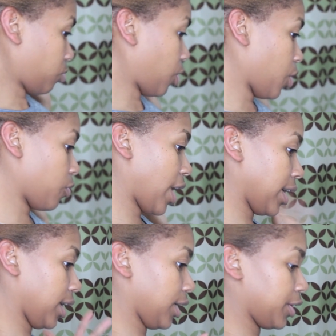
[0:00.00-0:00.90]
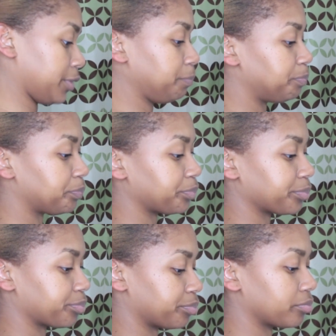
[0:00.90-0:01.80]
roll right here
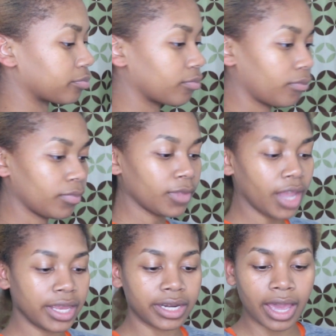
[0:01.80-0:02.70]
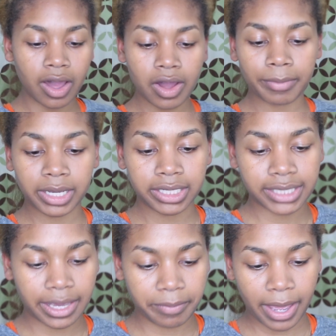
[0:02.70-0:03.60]
and now I'm gonna
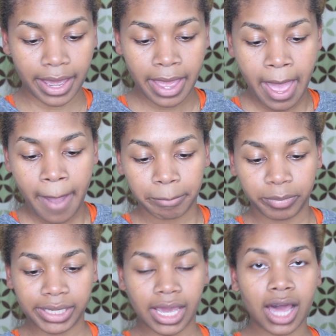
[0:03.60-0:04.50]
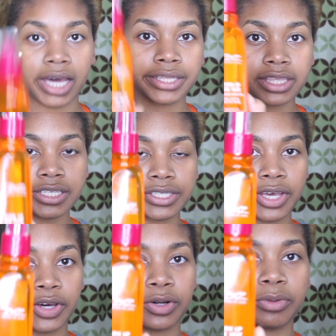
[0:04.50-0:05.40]
take my Beyond the
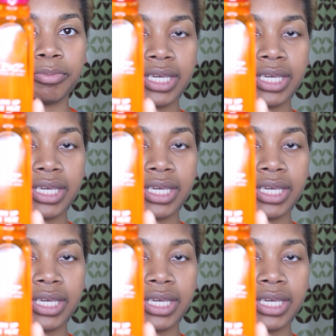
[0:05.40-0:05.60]
Zone